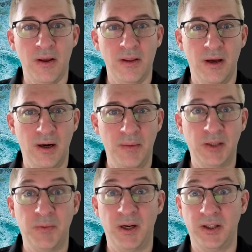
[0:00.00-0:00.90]

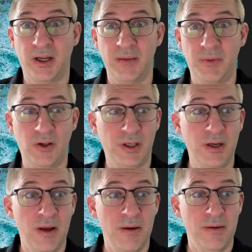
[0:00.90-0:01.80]
That's my second apology.
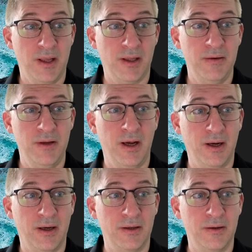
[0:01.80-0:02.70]

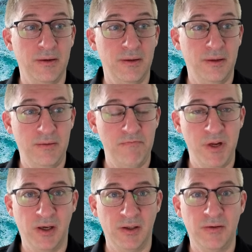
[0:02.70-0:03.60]
And
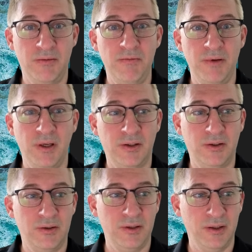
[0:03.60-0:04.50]
because
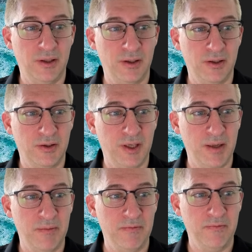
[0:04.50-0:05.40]
it doesn't
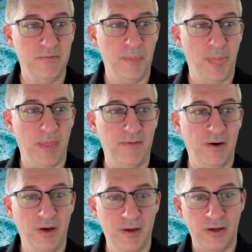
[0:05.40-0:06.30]
seem
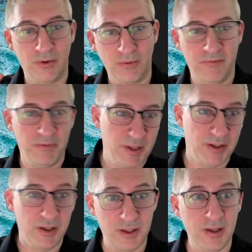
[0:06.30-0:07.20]
very
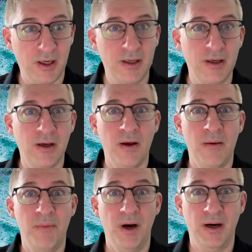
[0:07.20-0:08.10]
businessy like,
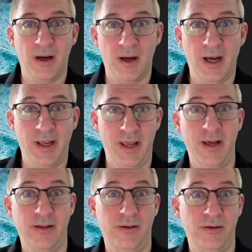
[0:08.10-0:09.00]
but I
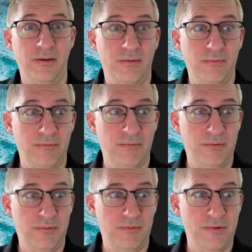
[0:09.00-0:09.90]
can't
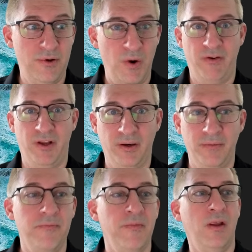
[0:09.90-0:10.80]
do everything.
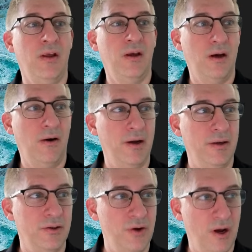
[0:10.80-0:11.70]
All right.
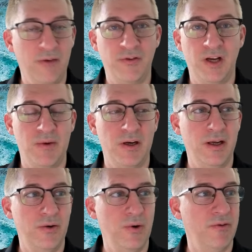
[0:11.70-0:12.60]
There's not enough time in the day
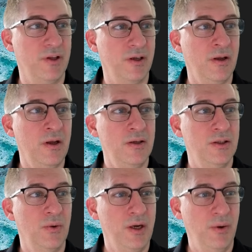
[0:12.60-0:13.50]
to do everything.
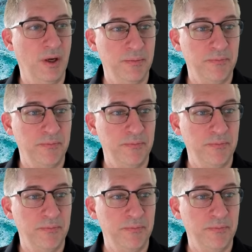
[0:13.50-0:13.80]
So, anyways,